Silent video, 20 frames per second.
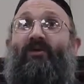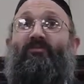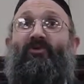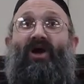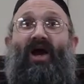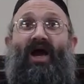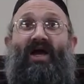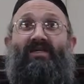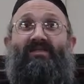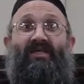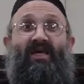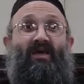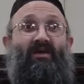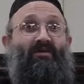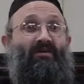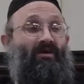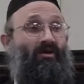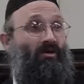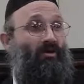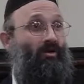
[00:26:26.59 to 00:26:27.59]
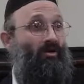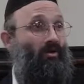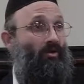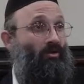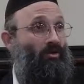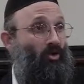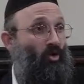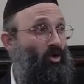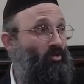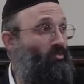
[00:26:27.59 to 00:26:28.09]
up your eyes, and
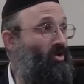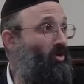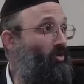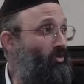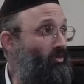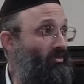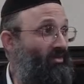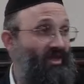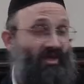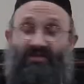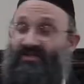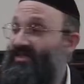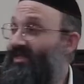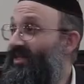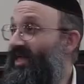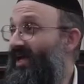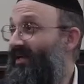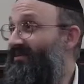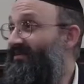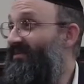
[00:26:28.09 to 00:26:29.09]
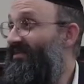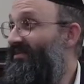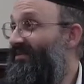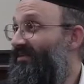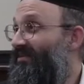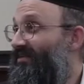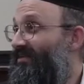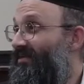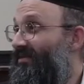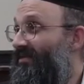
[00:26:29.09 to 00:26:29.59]
lo and behold, there's the light.
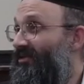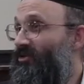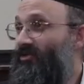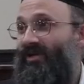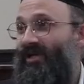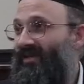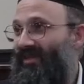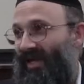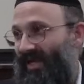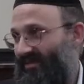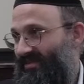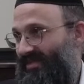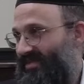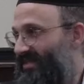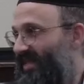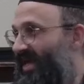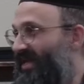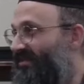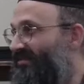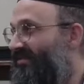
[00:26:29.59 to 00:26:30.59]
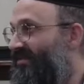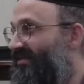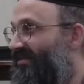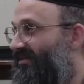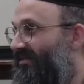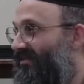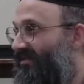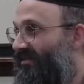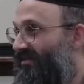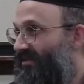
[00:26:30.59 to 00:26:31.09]
You didn't light this light.
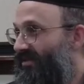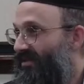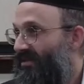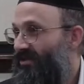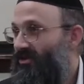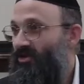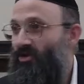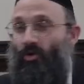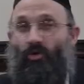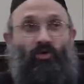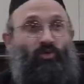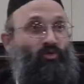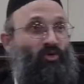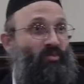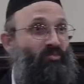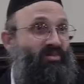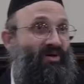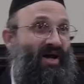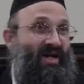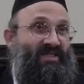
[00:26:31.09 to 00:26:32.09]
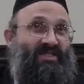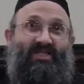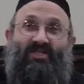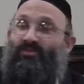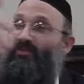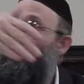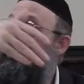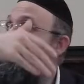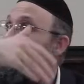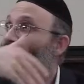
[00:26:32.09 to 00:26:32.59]
You go through a process
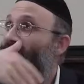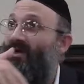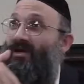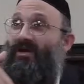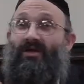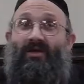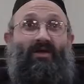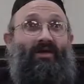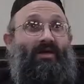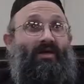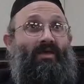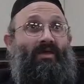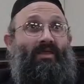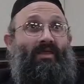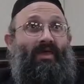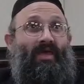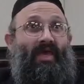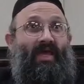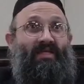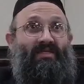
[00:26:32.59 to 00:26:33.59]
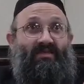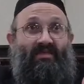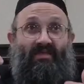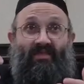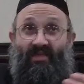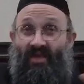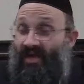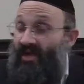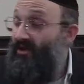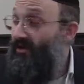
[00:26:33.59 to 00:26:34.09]
where it's
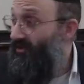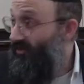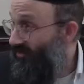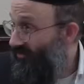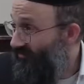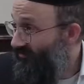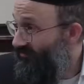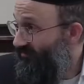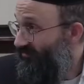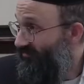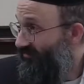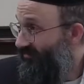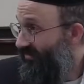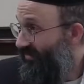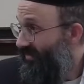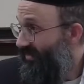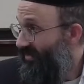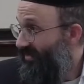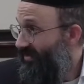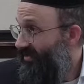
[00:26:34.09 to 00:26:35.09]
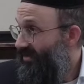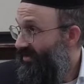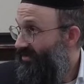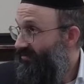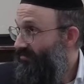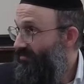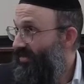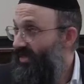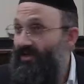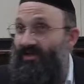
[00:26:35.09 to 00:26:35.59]
there.
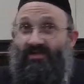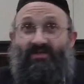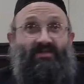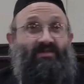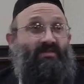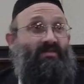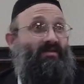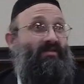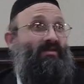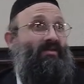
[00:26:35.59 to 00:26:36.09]
Because